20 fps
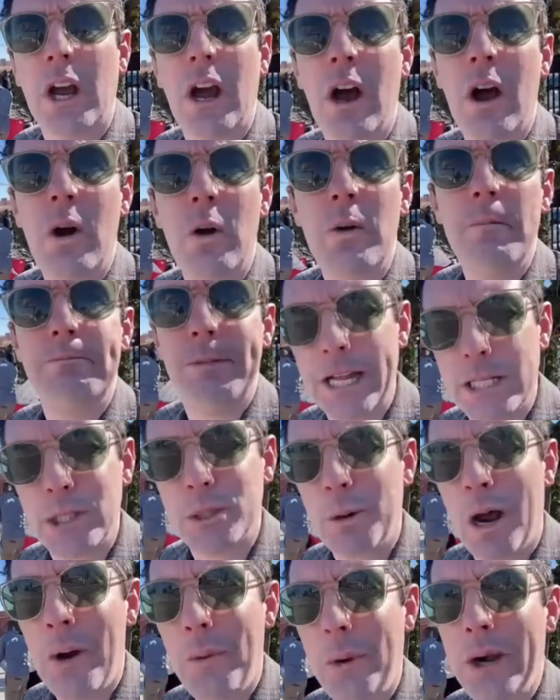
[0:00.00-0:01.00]
So
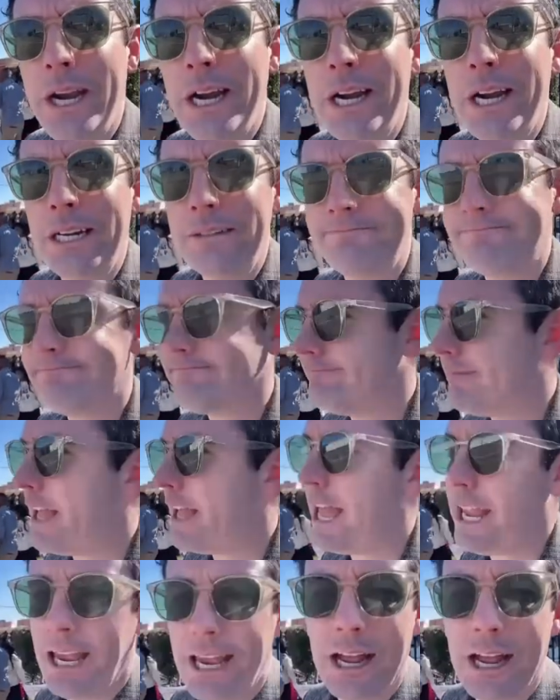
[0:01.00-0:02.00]
that's why we're here
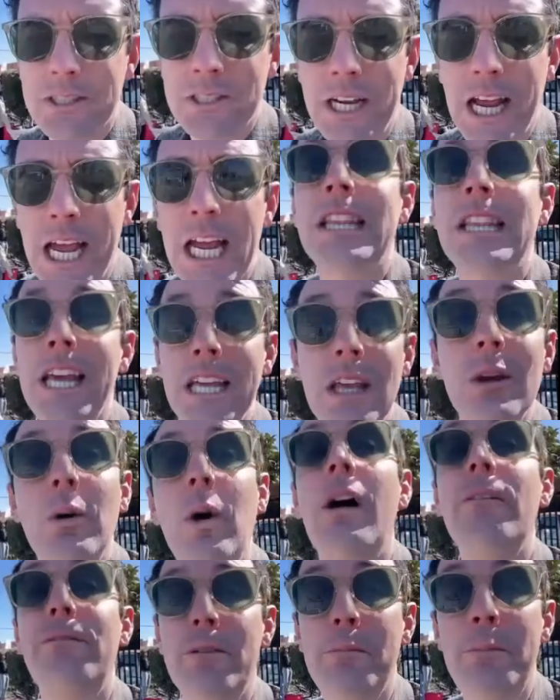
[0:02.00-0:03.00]
hanging out today.
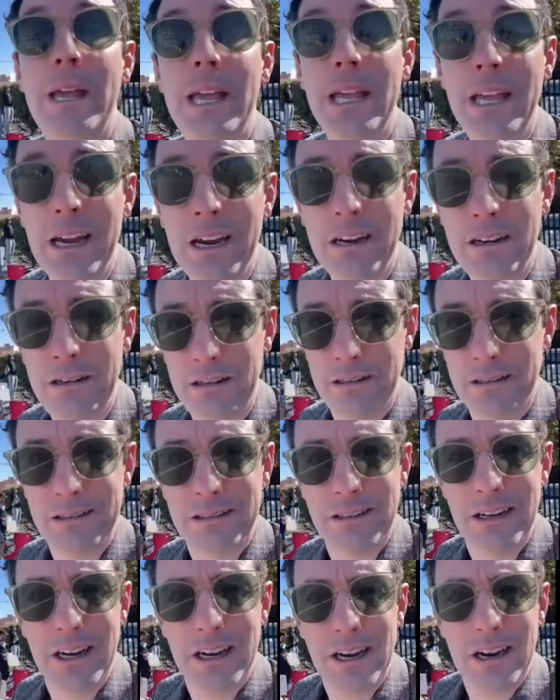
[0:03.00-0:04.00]
Thank you all for being here.
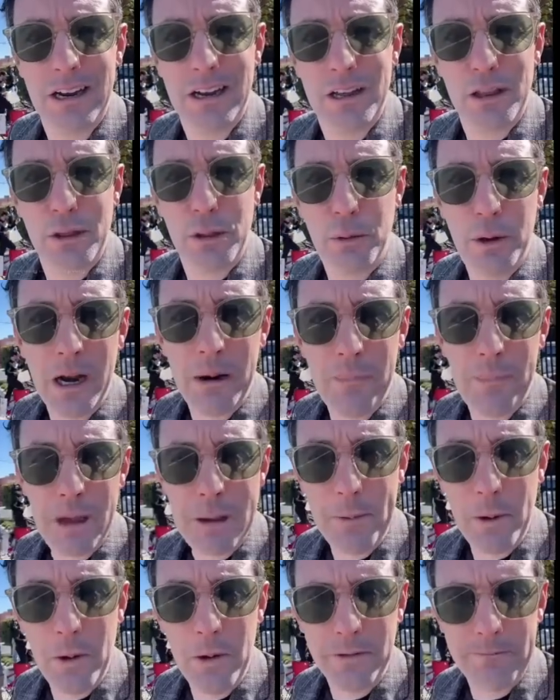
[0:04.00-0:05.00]
300
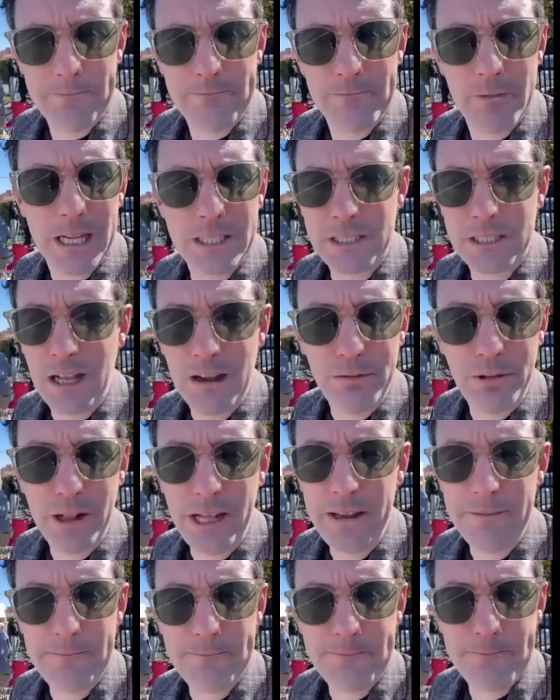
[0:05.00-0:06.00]
people, that's
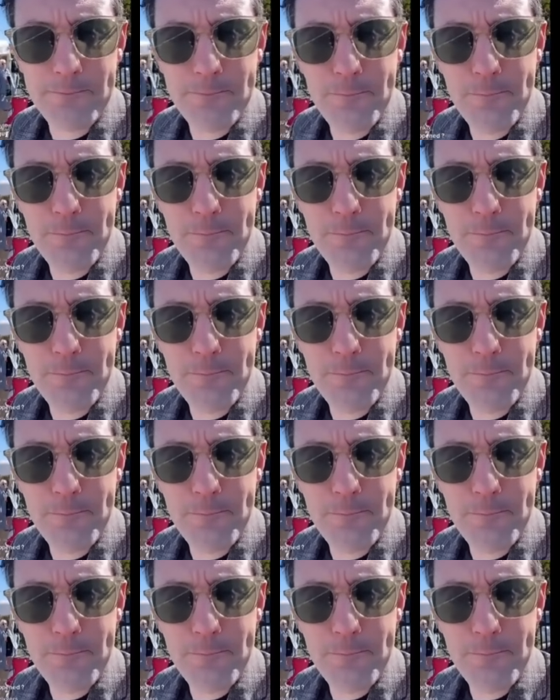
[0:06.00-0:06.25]
lovely.